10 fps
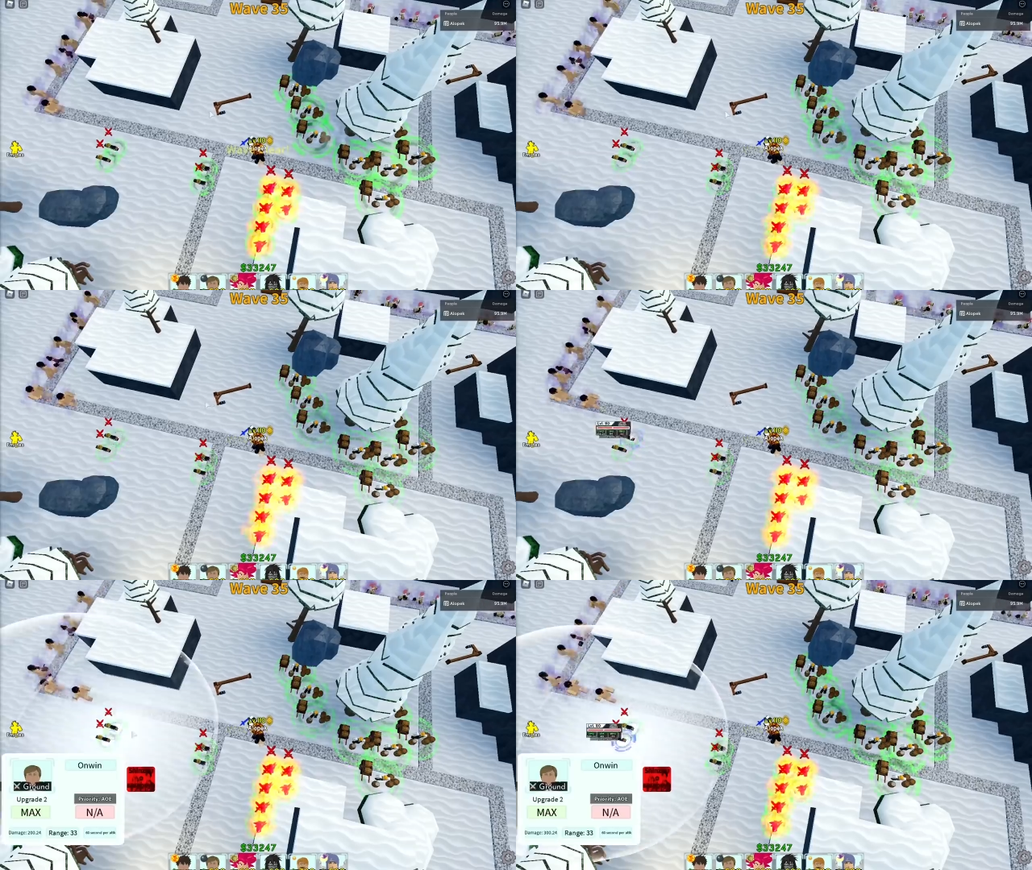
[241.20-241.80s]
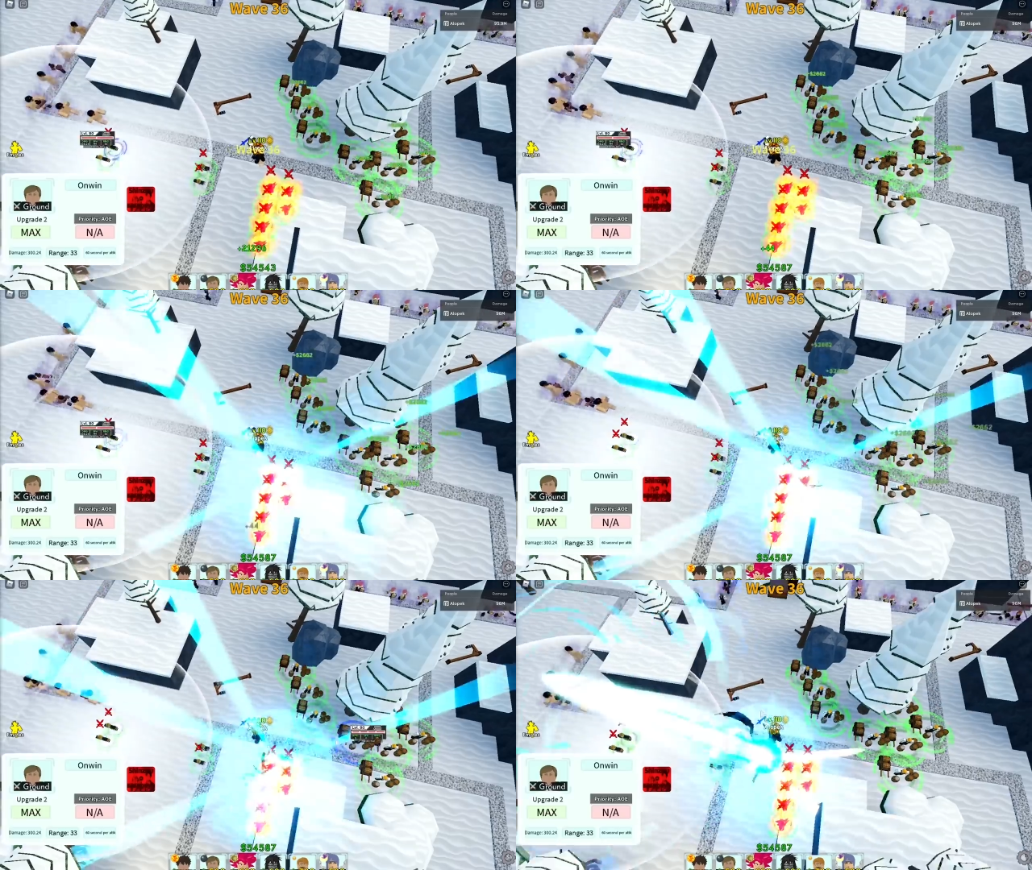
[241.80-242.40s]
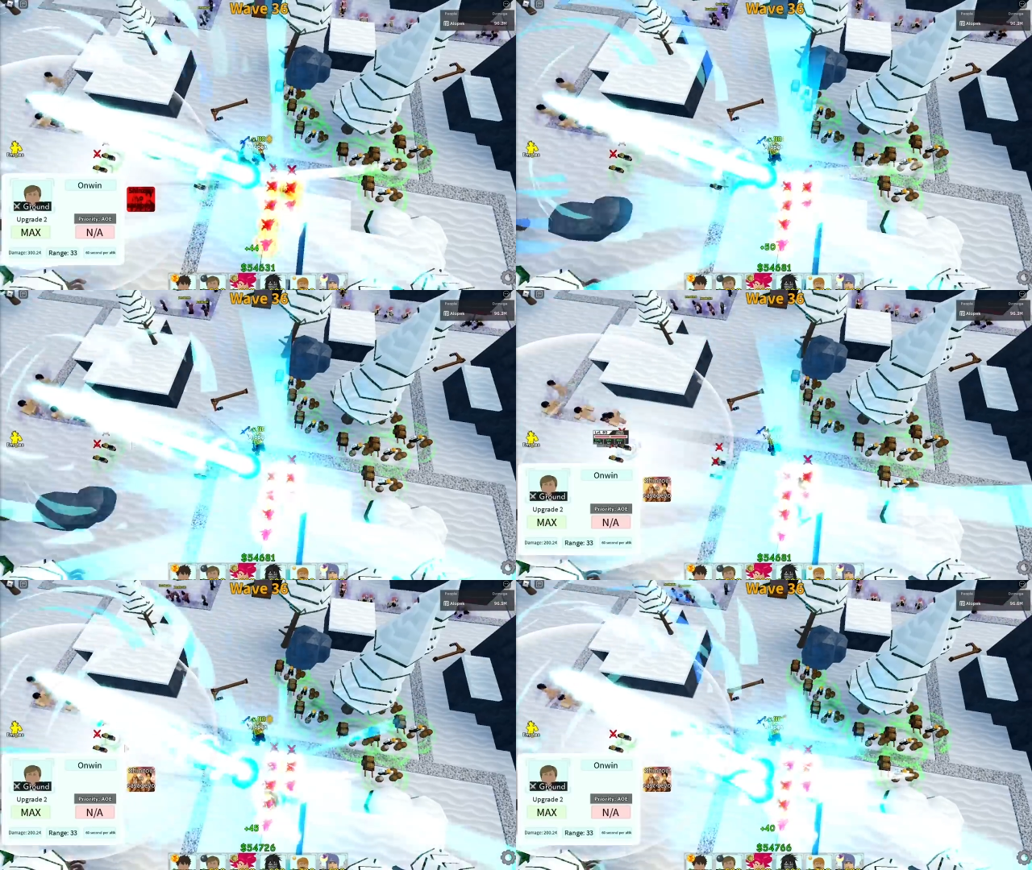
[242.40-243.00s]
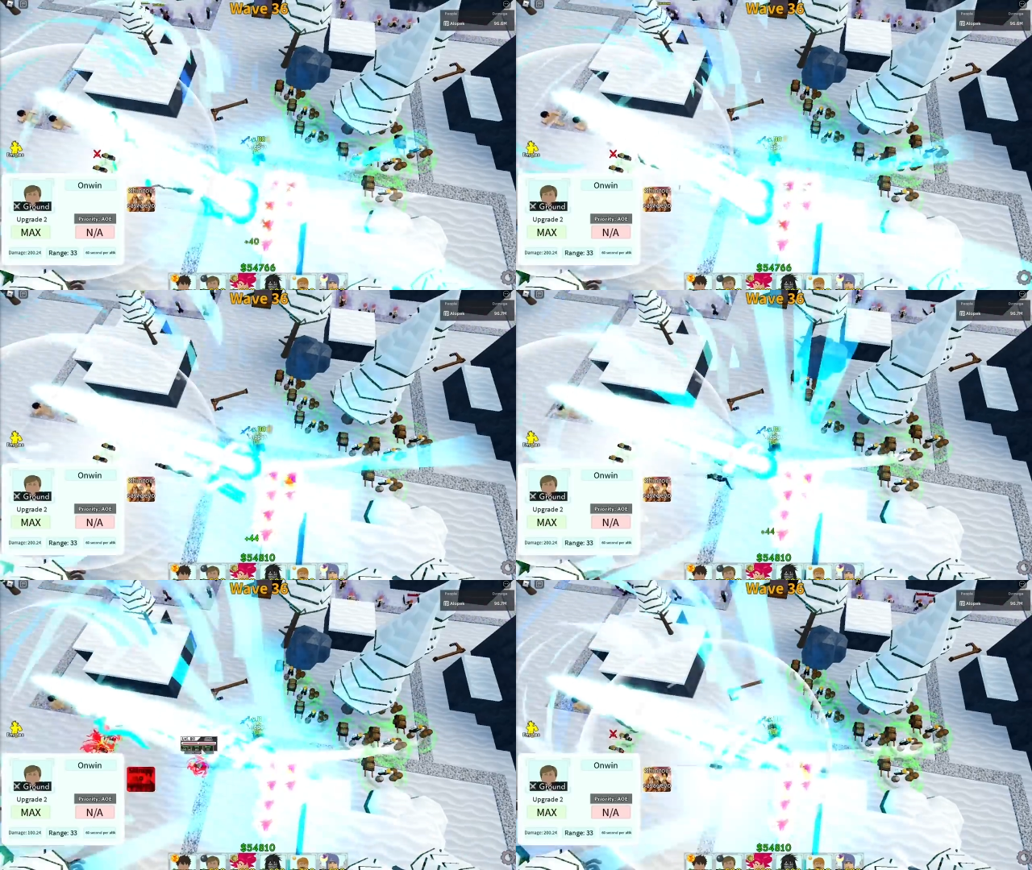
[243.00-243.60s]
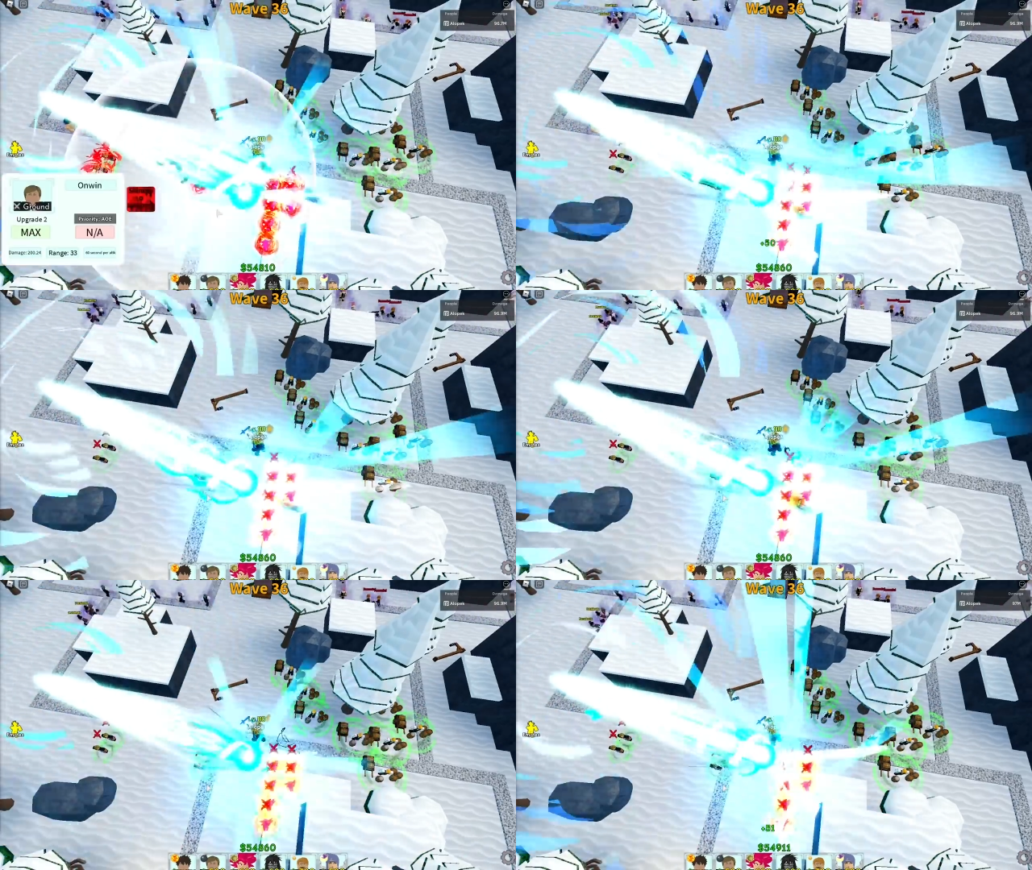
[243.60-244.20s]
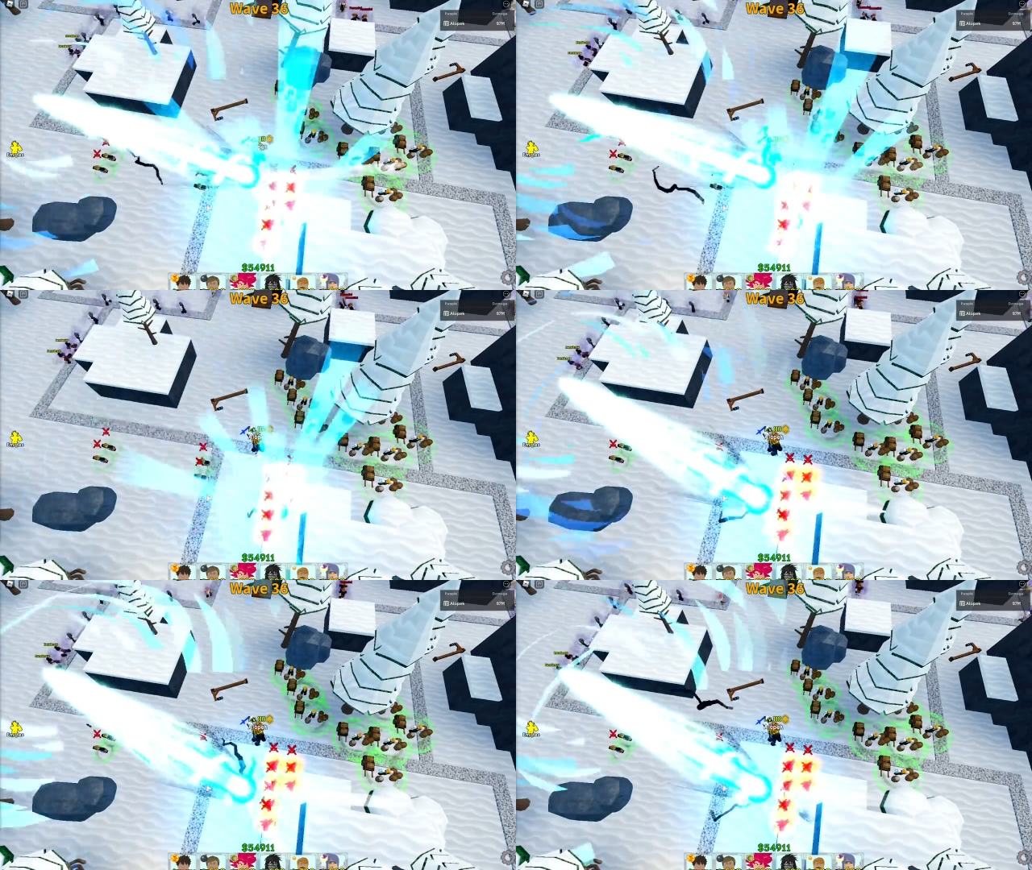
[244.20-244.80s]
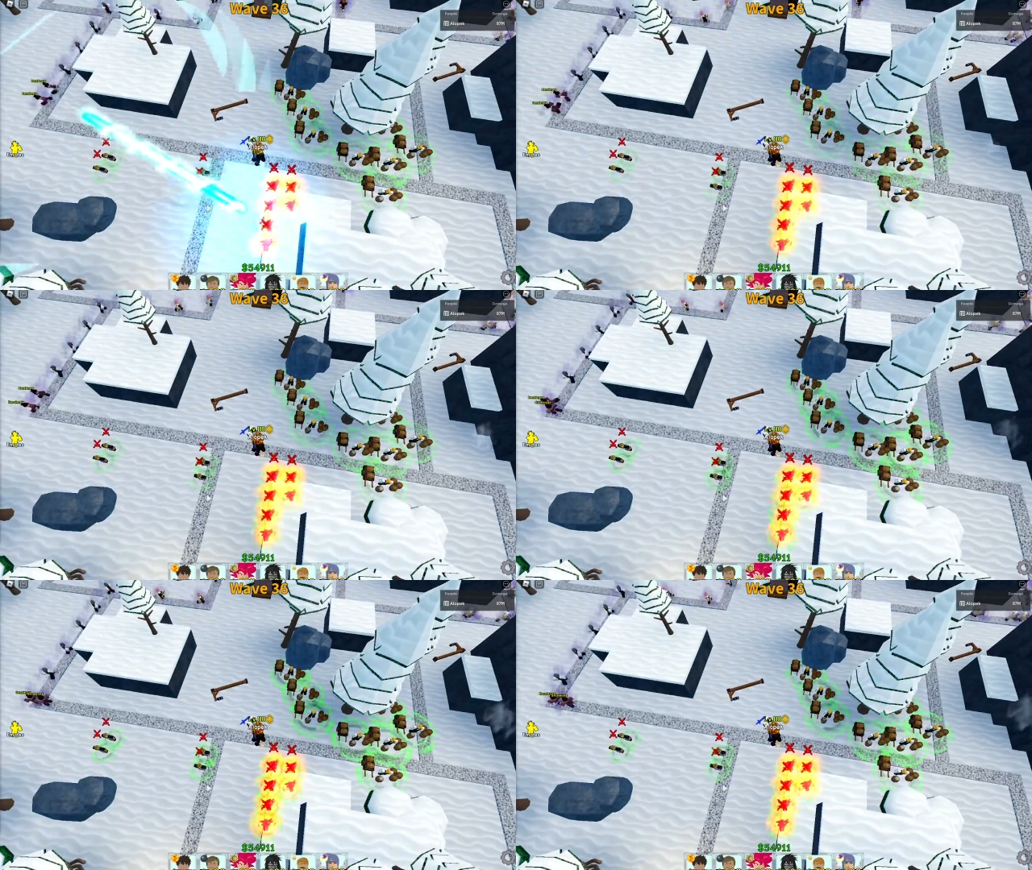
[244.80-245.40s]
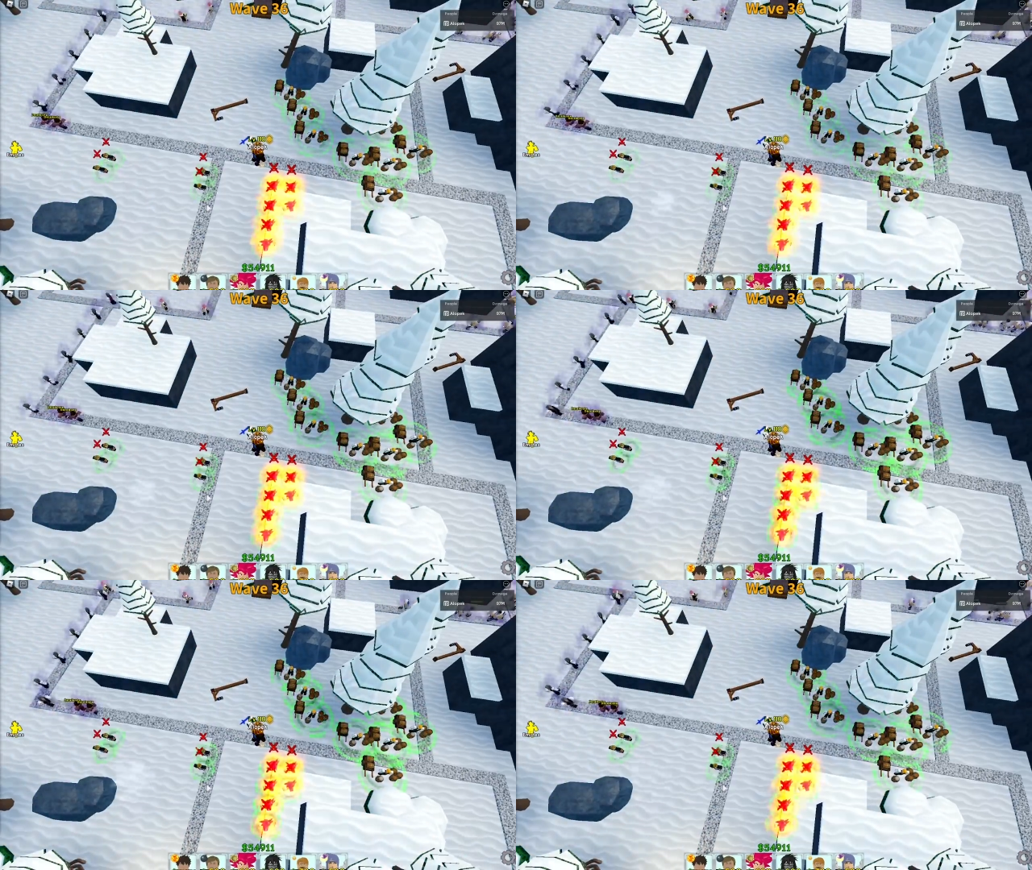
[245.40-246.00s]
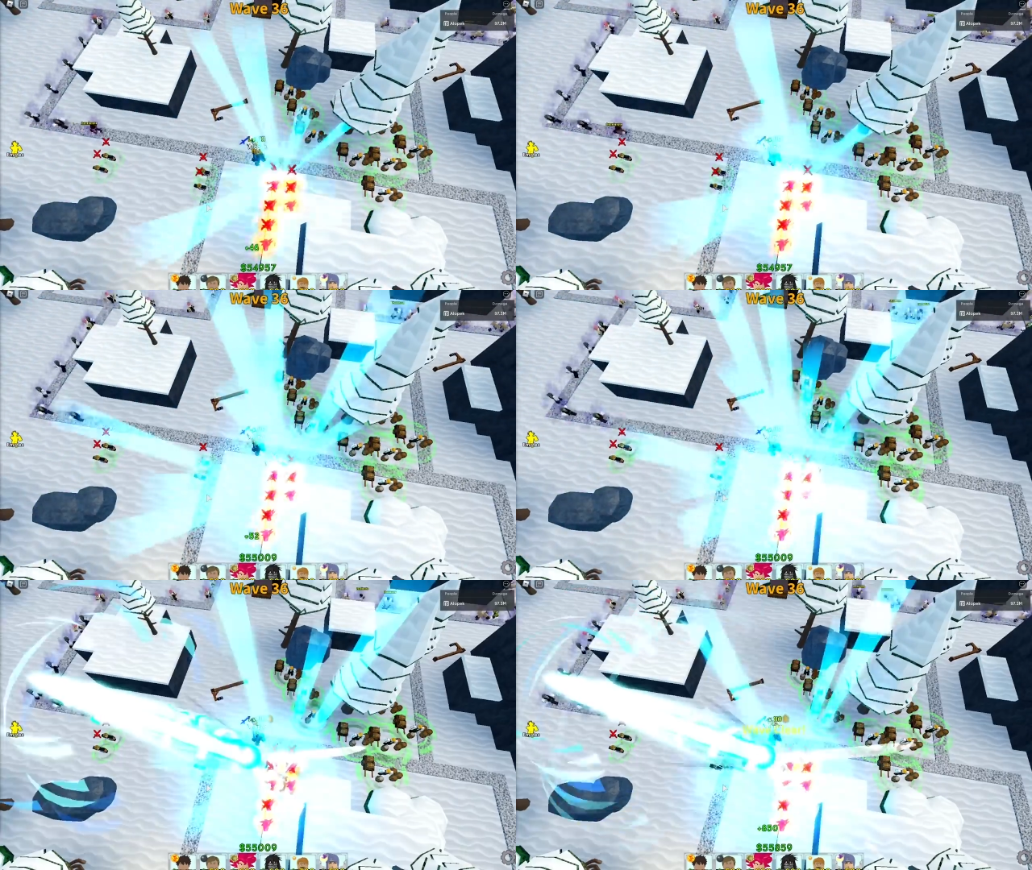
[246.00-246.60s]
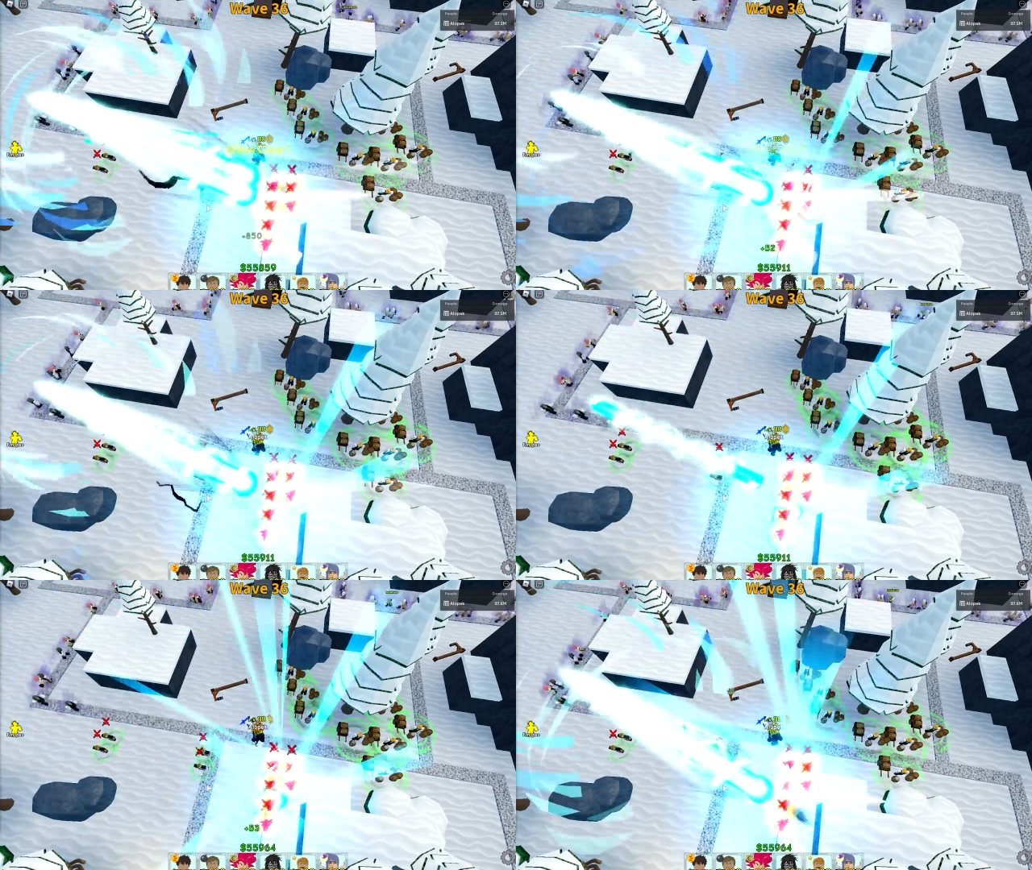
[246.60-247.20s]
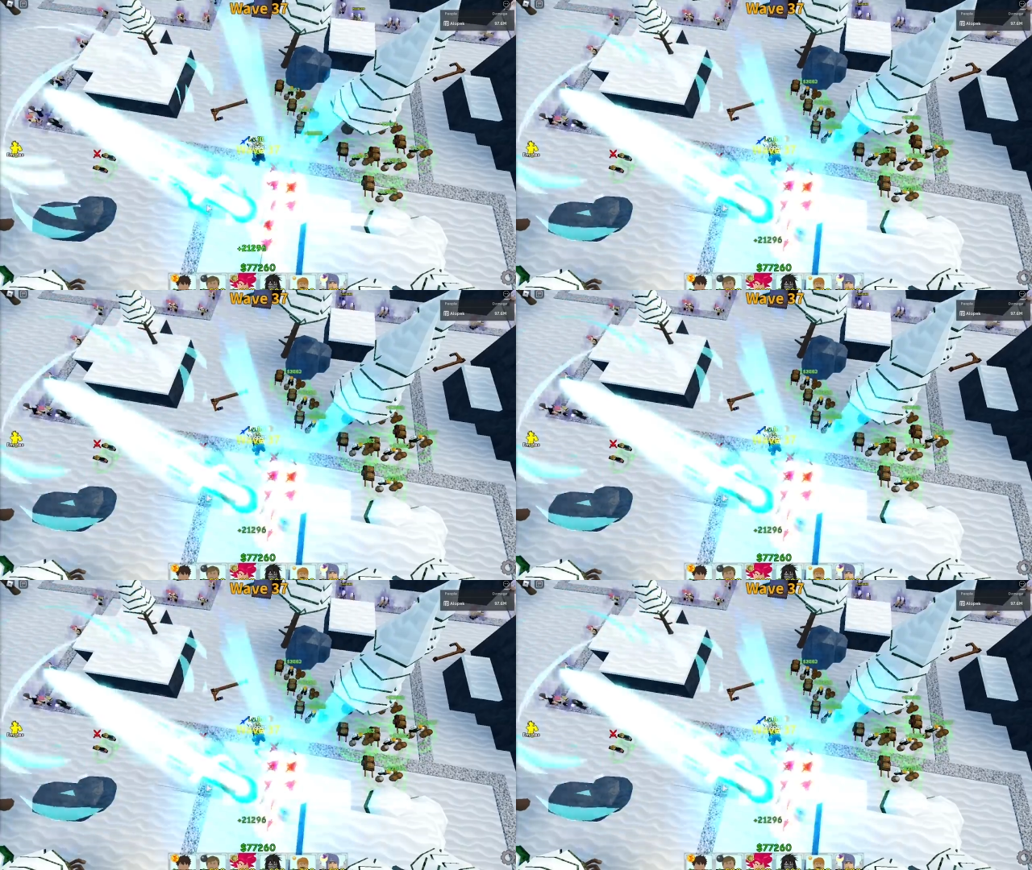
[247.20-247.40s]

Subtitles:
Nobody's mouth can be seen.